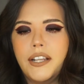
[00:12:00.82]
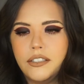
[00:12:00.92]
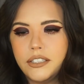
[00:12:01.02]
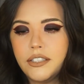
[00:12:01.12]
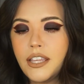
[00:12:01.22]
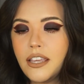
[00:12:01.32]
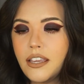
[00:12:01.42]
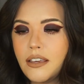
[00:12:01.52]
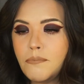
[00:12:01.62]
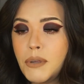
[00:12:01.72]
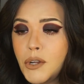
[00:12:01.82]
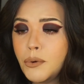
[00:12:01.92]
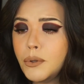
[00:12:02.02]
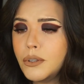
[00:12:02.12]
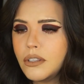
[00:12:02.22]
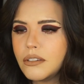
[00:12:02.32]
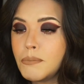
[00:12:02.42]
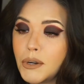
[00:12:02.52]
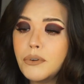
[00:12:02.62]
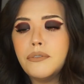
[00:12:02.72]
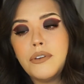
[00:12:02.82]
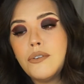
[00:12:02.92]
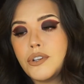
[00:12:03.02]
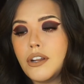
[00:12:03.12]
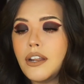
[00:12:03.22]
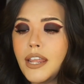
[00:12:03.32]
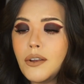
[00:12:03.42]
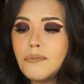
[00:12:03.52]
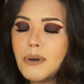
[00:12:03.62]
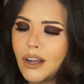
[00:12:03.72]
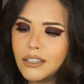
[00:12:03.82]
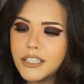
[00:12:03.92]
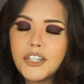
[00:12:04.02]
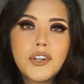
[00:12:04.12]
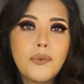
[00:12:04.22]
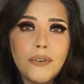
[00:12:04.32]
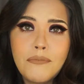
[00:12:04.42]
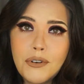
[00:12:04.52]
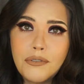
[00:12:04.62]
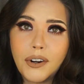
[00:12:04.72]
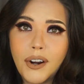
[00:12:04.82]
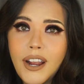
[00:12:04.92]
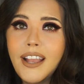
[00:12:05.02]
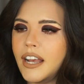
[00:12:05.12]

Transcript: else? The Mineral Fusion Nail Polish Remover.